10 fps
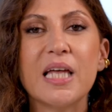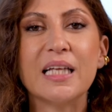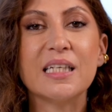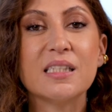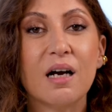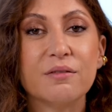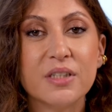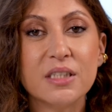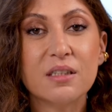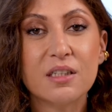that is
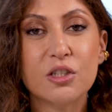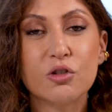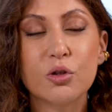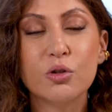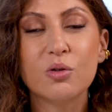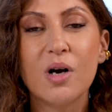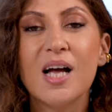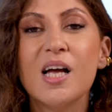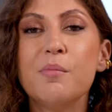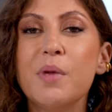of interest to you,
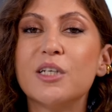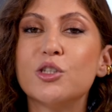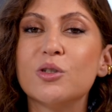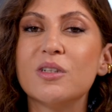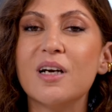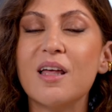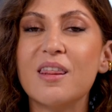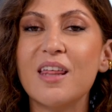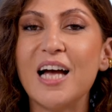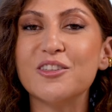make sure
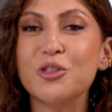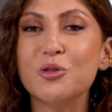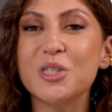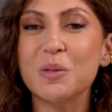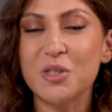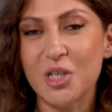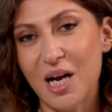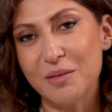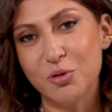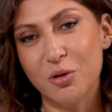that you
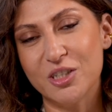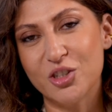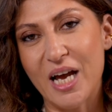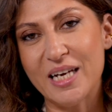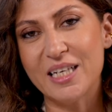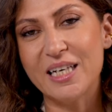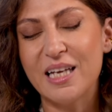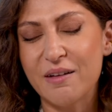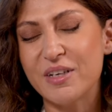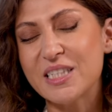subscribe to the channel,
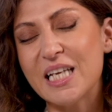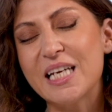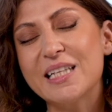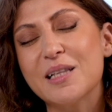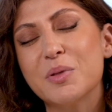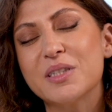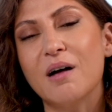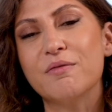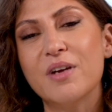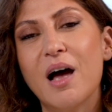give us a little bit
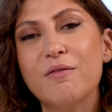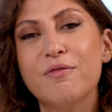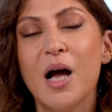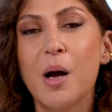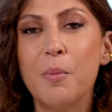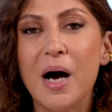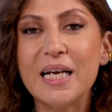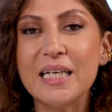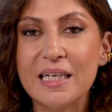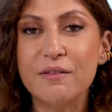of love
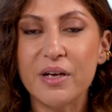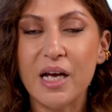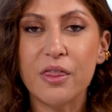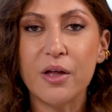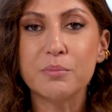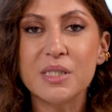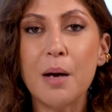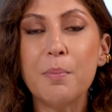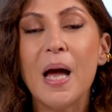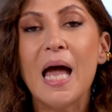by leaving a thumbs
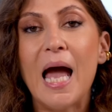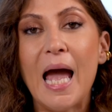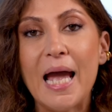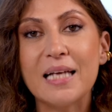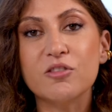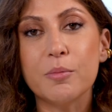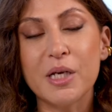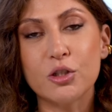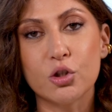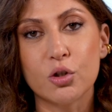up, and
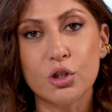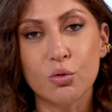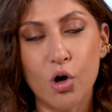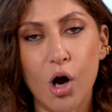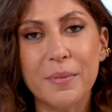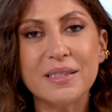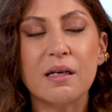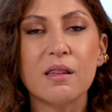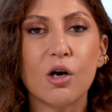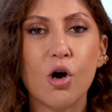make sure you
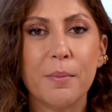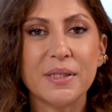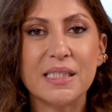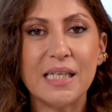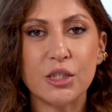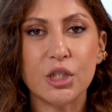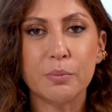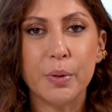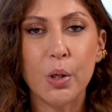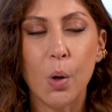comment in the comments
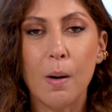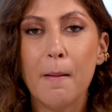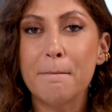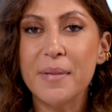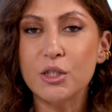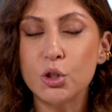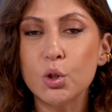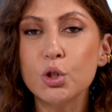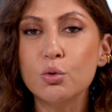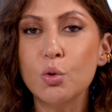section below. Make
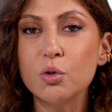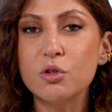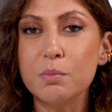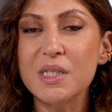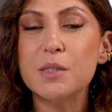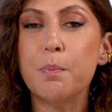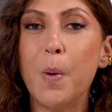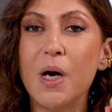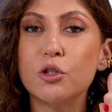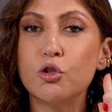sure you don't miss
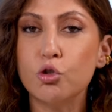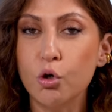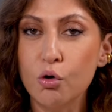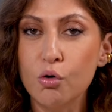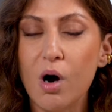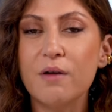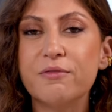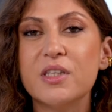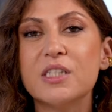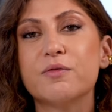part 2
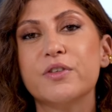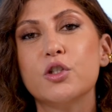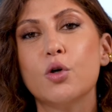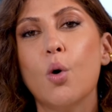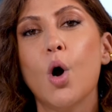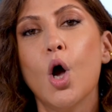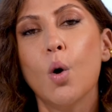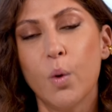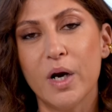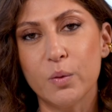of this video
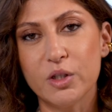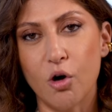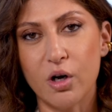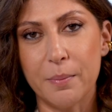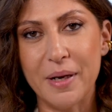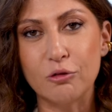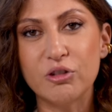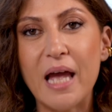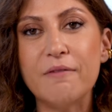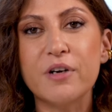where we talk
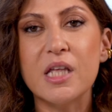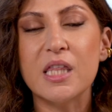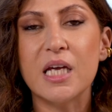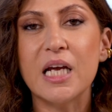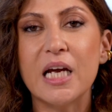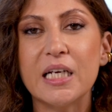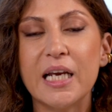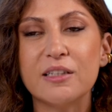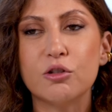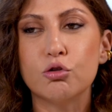about everything
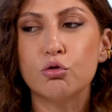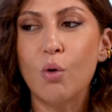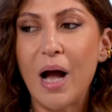related to